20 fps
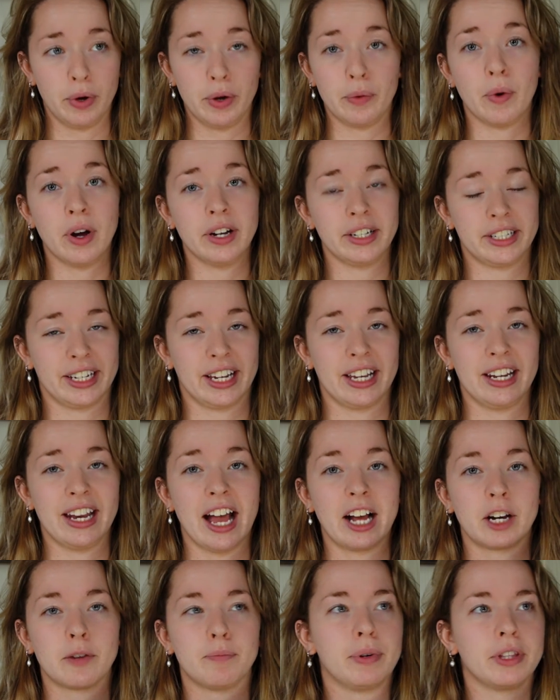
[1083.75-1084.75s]
we want to
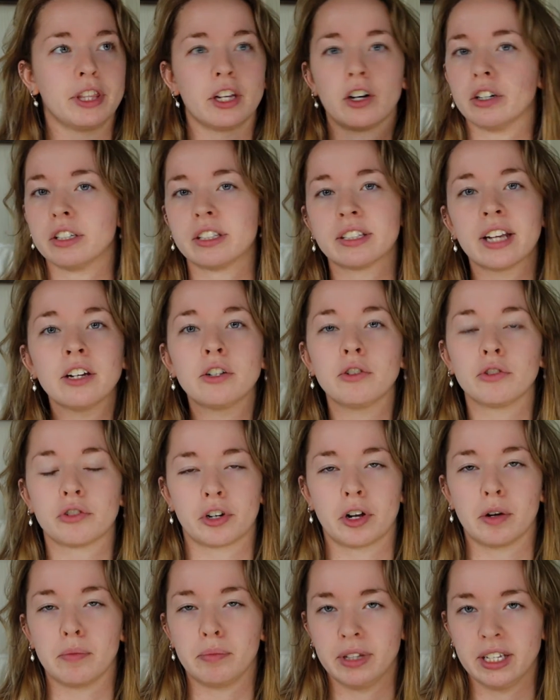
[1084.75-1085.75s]
connect, but then our schedules
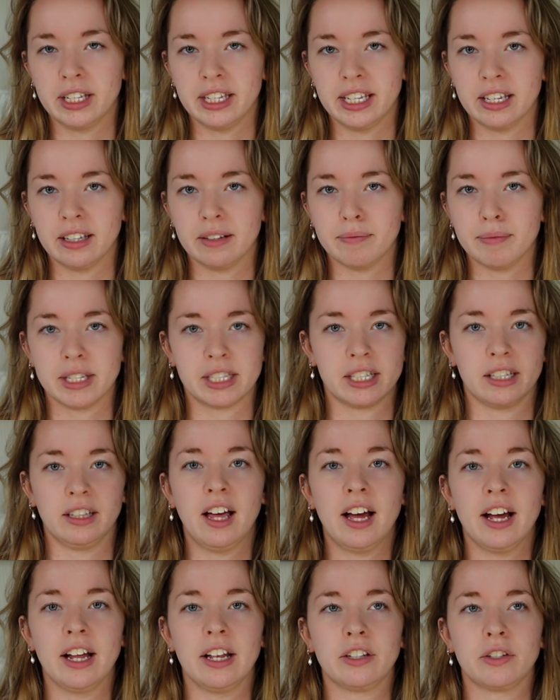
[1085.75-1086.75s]
are completely
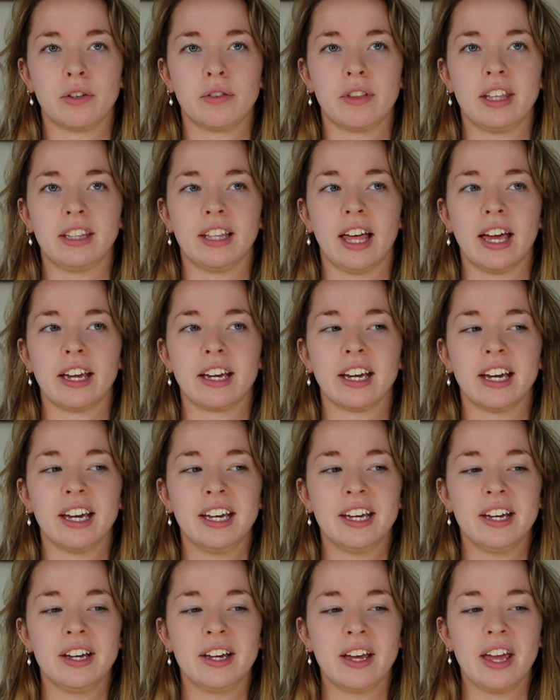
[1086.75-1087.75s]
misaligned. So then, like,
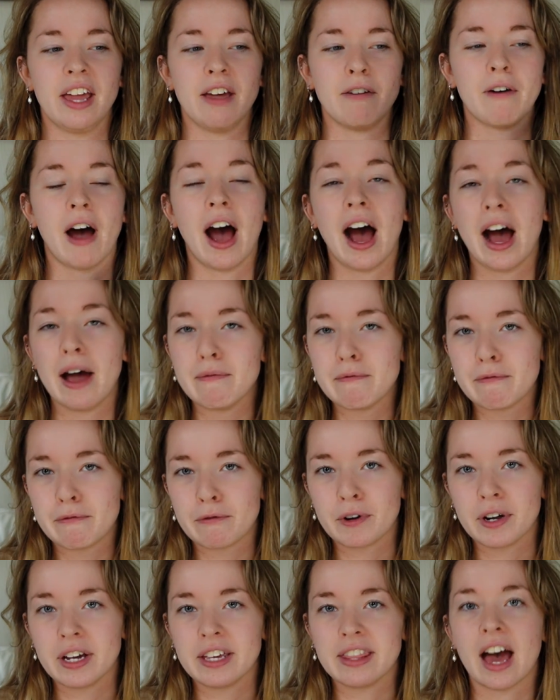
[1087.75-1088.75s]
if I'm
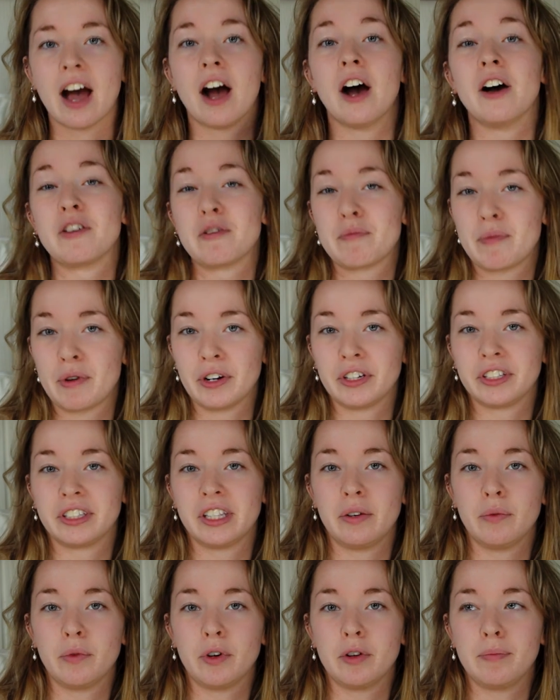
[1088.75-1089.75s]
free, that other
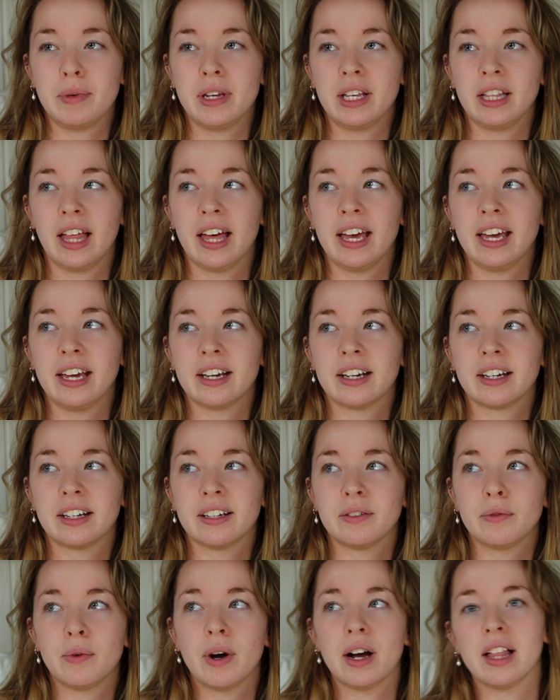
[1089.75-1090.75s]
person would be like,
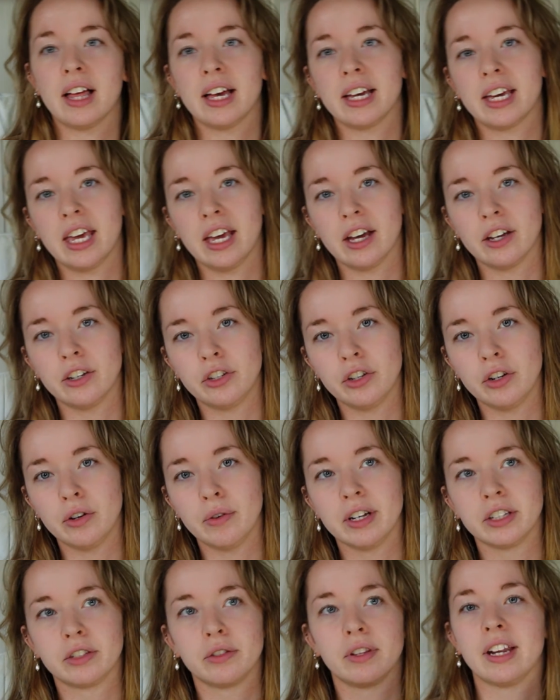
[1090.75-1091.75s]
well, I can't
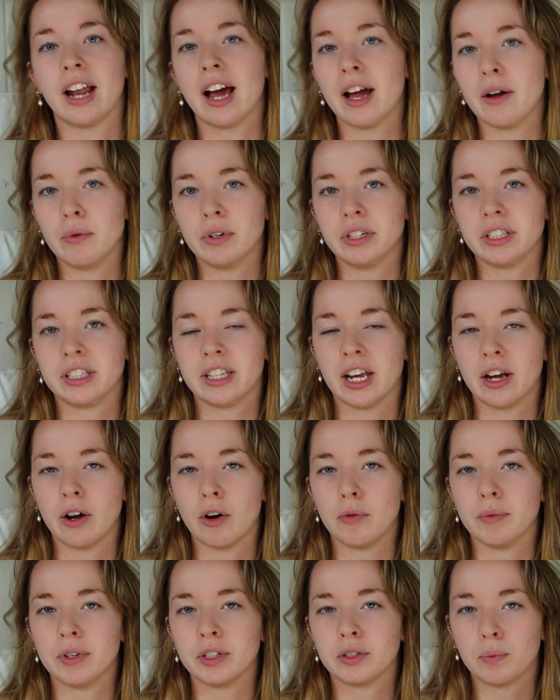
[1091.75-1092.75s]
do it. So then I would stay
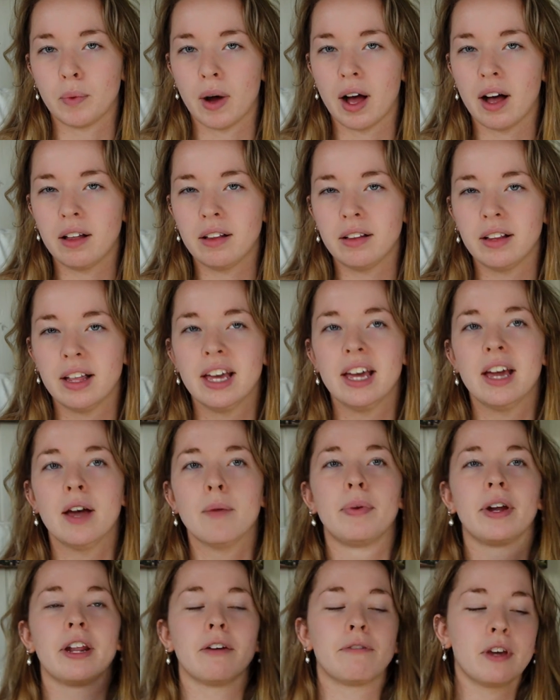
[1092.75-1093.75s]
home as well.
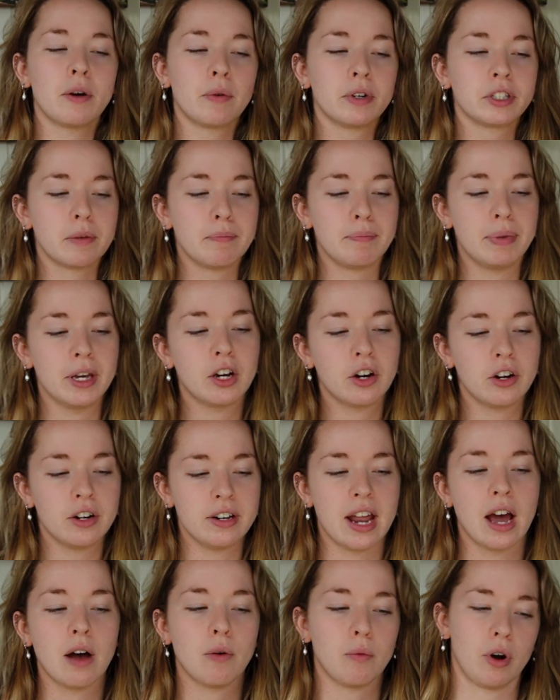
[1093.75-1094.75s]
But if there was a bigger
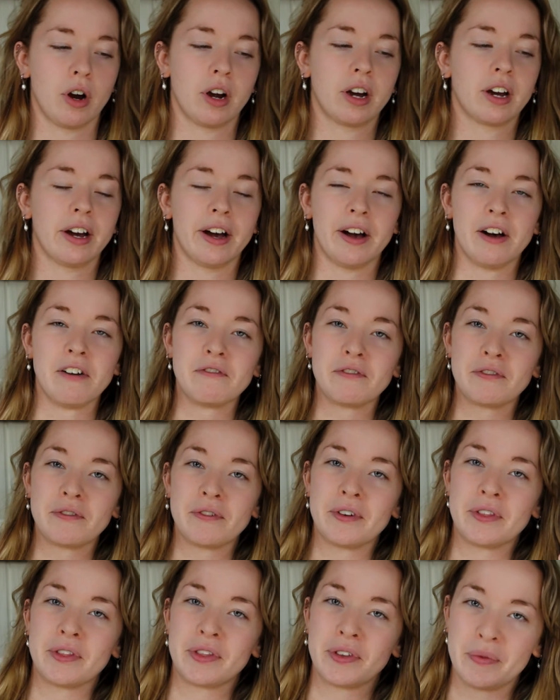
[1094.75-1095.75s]
network of
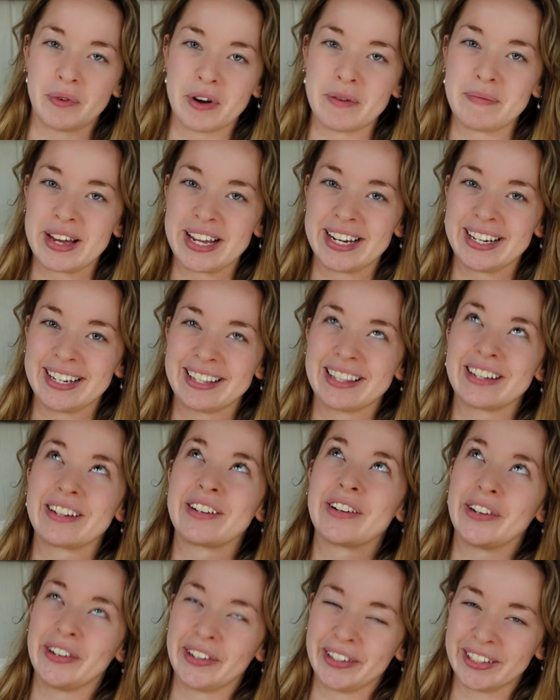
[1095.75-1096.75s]
the women, the
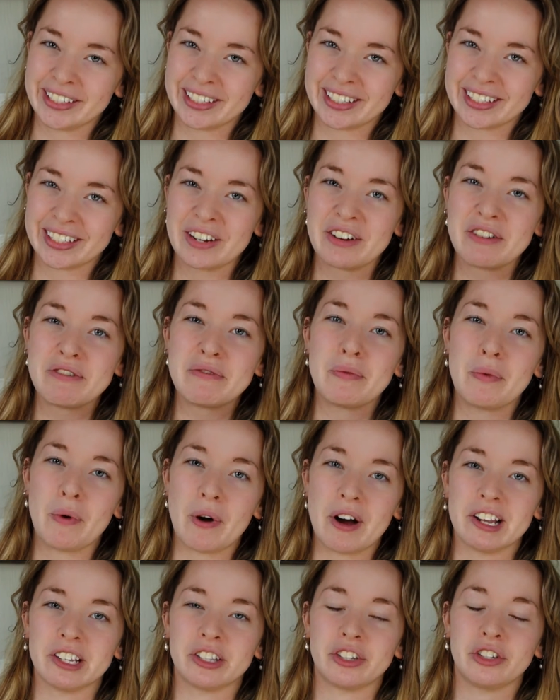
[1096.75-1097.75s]
girls who
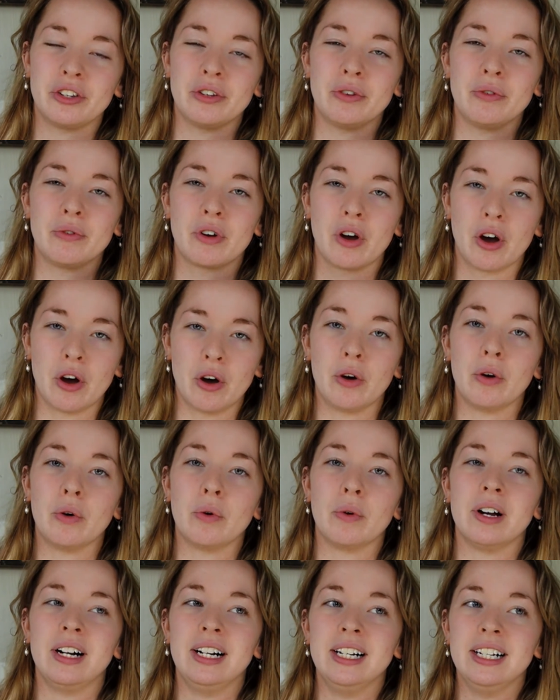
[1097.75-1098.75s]
want to
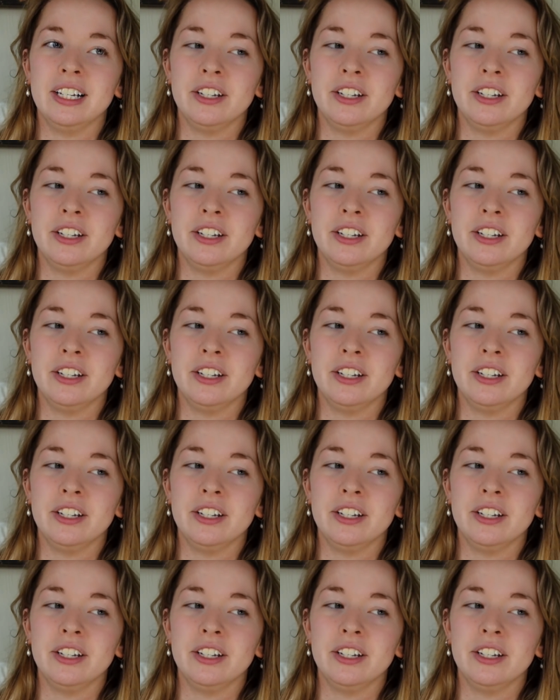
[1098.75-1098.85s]
go